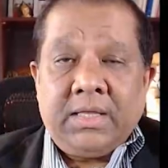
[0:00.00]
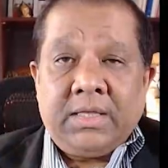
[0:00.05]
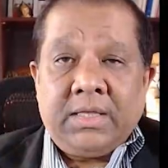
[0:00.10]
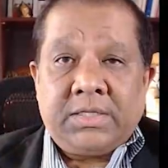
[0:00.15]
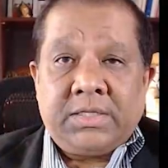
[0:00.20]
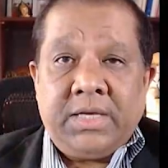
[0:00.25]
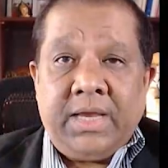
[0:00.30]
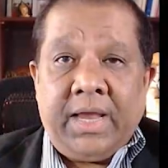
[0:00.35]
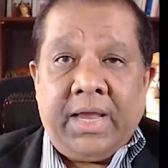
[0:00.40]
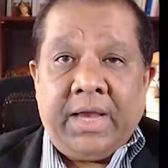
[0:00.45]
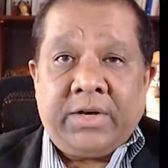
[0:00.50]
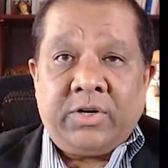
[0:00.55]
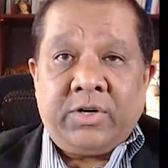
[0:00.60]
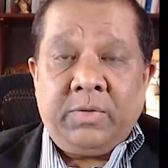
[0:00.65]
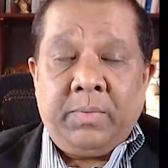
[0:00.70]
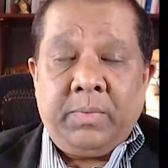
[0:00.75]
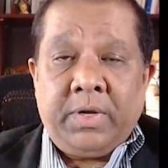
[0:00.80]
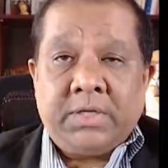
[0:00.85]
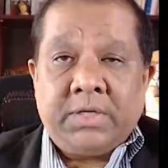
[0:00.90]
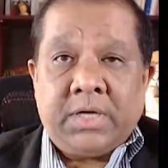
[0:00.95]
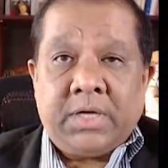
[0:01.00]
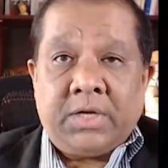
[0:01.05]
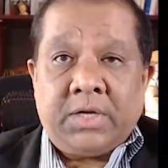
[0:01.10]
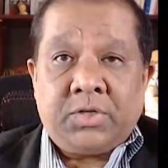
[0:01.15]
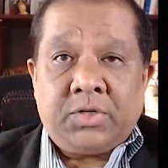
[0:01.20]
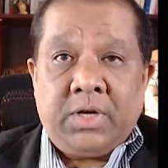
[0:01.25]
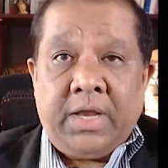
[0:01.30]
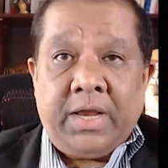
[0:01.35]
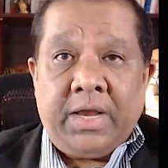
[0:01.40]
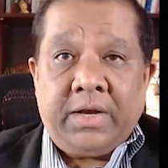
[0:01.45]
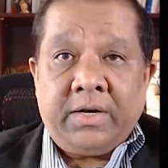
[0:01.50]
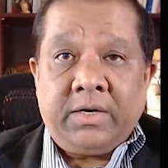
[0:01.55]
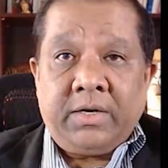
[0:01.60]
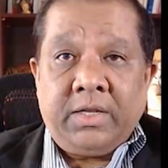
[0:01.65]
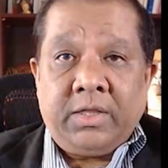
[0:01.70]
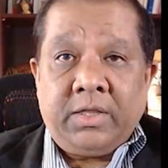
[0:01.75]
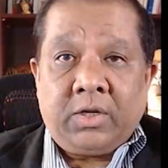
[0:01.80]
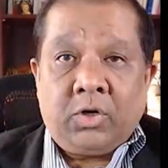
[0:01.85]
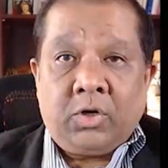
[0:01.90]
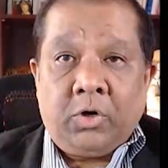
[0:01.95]
the C8 remains isolated
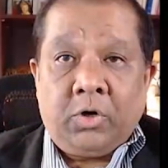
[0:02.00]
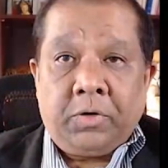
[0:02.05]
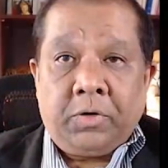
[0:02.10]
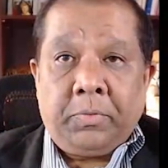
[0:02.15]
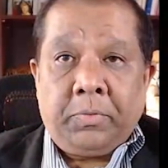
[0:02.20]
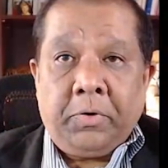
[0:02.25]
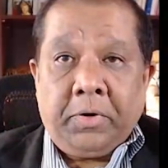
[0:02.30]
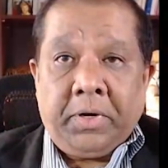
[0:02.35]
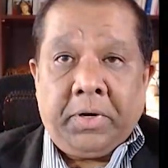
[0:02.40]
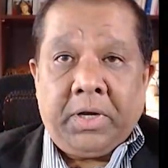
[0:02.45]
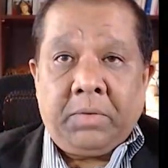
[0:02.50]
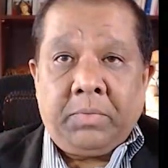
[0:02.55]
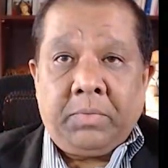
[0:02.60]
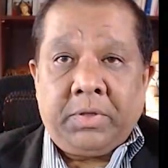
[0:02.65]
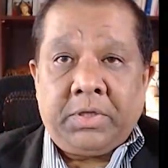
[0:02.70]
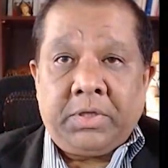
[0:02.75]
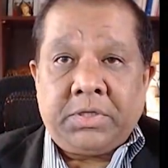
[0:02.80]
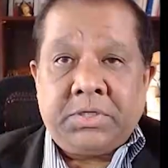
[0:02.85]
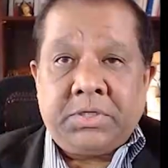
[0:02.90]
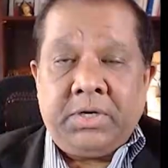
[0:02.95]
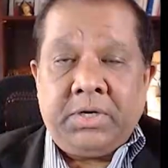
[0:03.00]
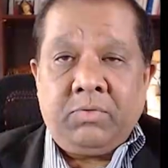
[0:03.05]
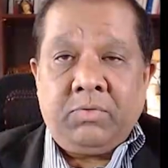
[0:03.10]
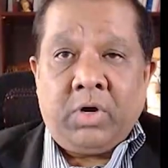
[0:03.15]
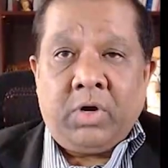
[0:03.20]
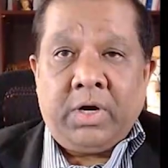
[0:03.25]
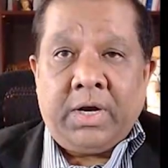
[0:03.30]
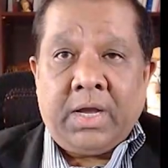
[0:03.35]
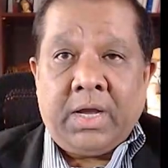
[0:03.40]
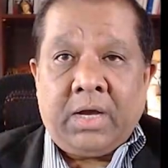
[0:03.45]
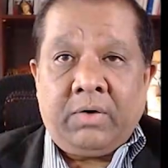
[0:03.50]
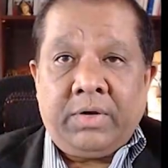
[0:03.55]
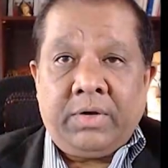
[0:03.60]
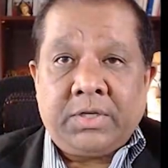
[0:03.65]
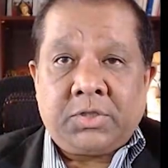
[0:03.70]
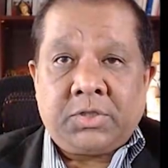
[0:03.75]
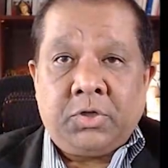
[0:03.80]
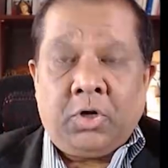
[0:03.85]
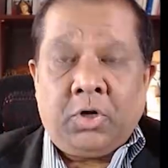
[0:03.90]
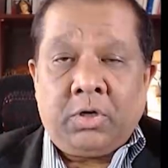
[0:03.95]
in the corner pocket, but the T1 now
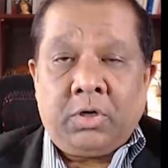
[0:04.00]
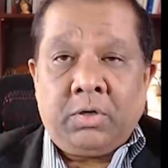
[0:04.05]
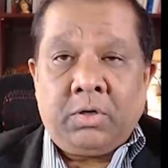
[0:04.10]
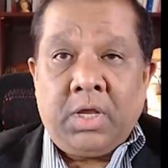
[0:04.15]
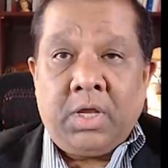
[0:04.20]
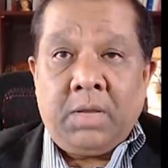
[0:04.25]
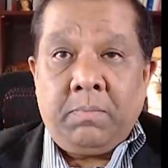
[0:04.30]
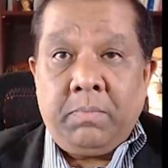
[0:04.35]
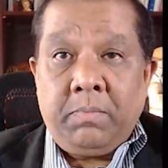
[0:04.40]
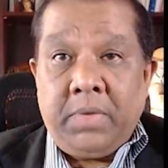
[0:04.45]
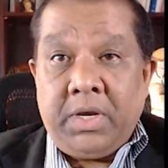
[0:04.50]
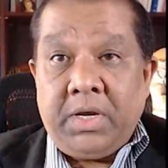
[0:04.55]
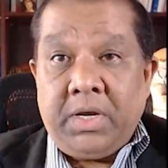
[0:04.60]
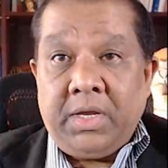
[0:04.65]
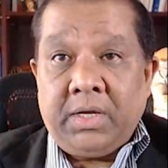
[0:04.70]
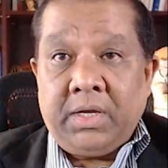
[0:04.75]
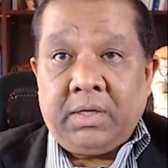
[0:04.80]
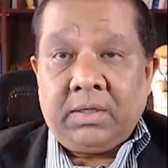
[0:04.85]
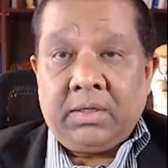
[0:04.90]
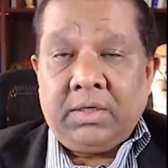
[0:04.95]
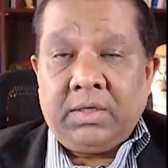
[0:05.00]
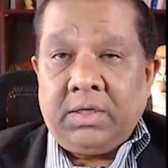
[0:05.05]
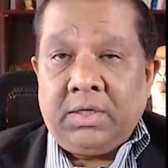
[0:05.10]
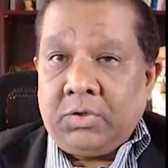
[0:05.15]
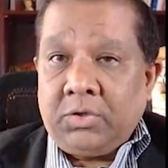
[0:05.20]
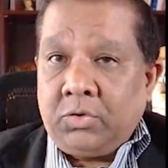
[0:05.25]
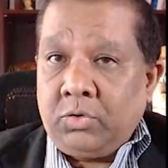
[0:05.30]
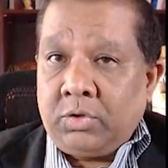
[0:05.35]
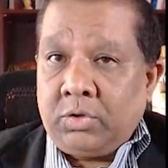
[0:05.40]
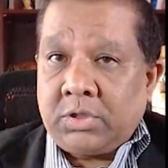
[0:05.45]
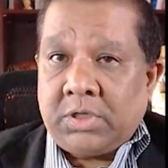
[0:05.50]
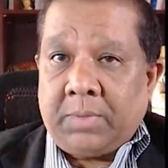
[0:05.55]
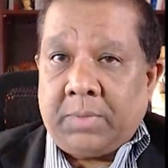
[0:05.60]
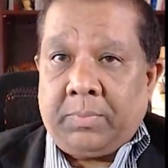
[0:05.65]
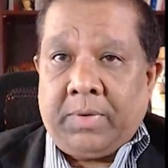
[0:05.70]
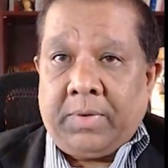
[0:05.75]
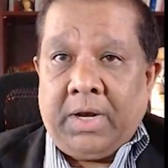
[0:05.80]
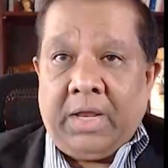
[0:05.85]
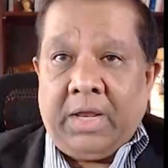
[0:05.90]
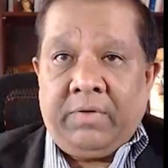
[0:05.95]
has gone medial to the
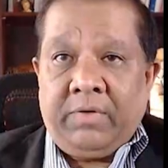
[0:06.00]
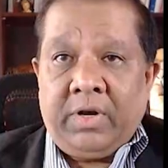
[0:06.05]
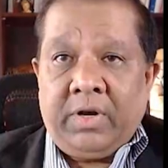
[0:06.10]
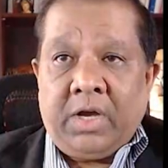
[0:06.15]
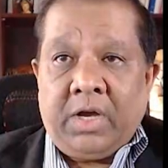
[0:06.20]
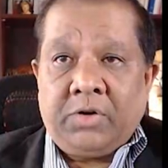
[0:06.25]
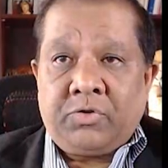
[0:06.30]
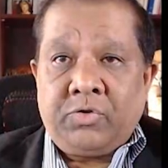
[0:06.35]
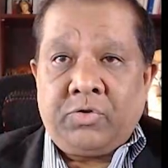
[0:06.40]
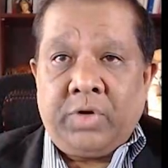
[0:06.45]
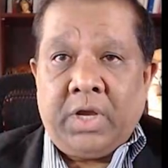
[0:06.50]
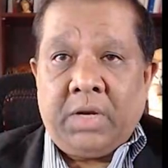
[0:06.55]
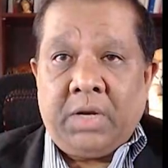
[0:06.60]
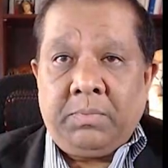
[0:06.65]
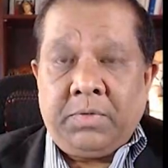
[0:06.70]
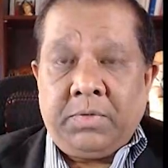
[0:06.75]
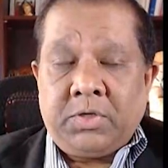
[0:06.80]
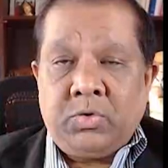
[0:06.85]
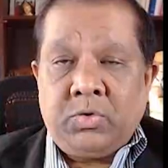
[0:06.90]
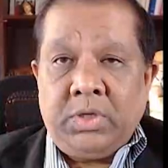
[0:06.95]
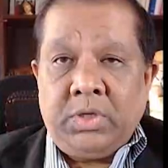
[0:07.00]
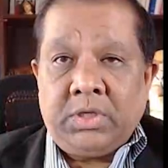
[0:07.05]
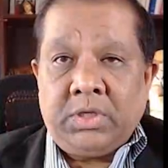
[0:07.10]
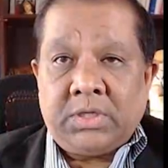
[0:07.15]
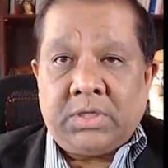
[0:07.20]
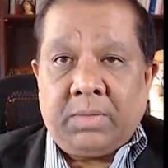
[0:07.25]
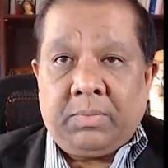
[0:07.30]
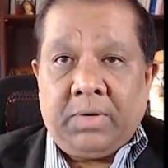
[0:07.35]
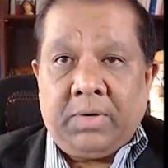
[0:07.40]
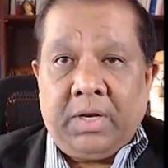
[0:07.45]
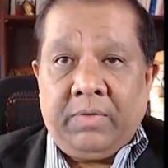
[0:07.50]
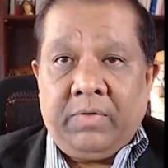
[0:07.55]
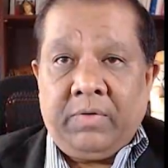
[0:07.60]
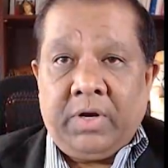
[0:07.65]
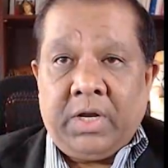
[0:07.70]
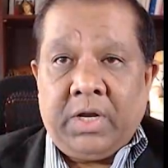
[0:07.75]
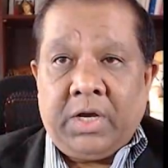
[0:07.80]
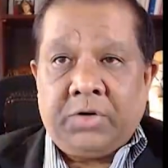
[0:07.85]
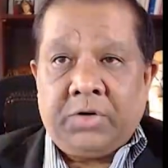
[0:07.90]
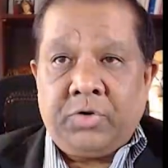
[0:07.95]
subclavian artery and between the
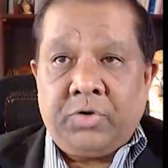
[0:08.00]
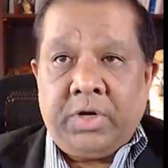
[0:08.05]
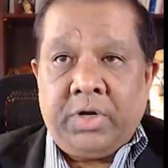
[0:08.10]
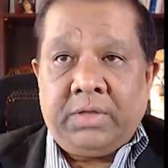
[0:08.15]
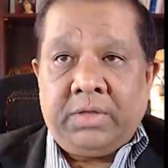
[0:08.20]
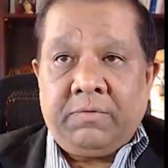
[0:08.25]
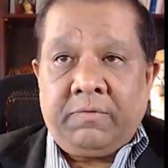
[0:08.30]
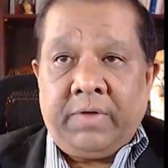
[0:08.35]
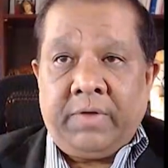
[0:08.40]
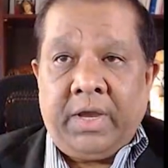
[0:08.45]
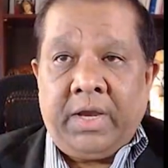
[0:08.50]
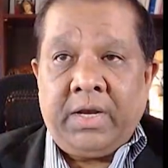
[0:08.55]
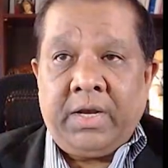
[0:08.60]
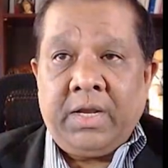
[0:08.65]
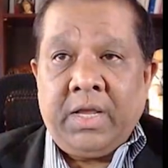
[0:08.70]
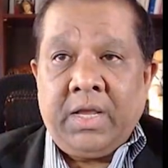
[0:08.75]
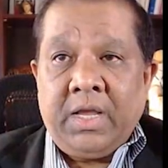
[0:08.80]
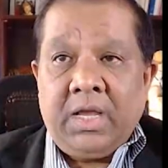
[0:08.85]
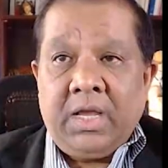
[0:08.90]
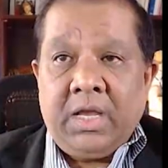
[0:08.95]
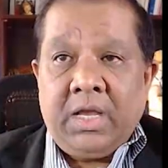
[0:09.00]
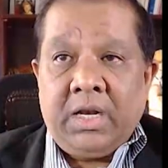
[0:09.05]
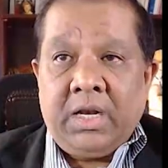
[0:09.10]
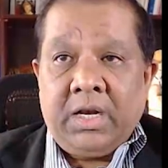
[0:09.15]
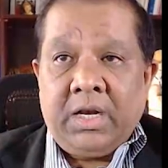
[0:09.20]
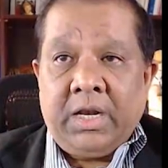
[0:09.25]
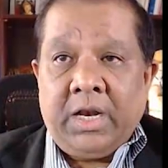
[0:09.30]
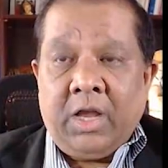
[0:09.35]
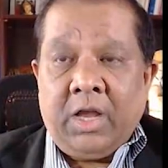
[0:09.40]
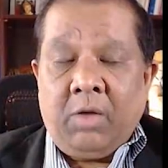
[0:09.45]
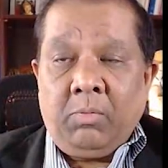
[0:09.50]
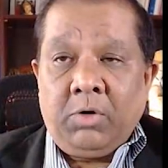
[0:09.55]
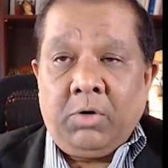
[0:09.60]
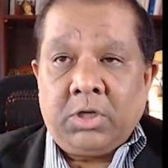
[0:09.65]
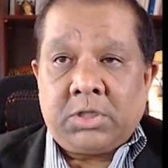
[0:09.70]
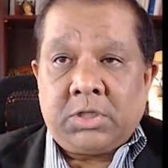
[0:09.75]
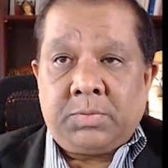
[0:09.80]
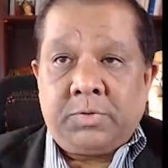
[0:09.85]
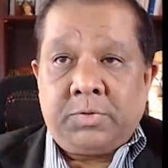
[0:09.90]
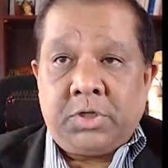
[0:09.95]
subclavian artery and the vein in an
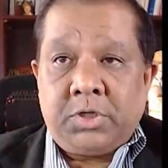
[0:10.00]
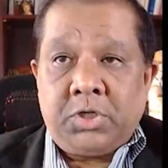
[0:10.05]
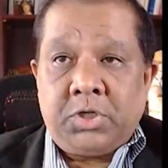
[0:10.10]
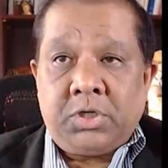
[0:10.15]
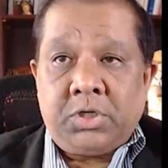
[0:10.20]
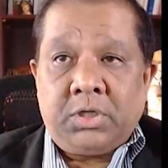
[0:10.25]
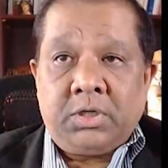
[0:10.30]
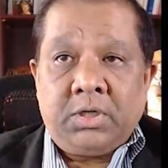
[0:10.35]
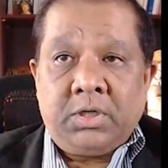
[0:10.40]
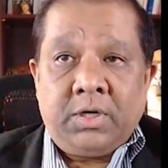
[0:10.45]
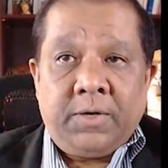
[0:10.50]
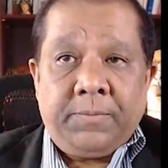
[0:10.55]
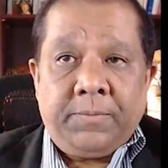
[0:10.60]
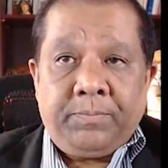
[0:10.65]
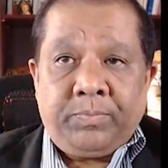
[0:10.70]
anomalous position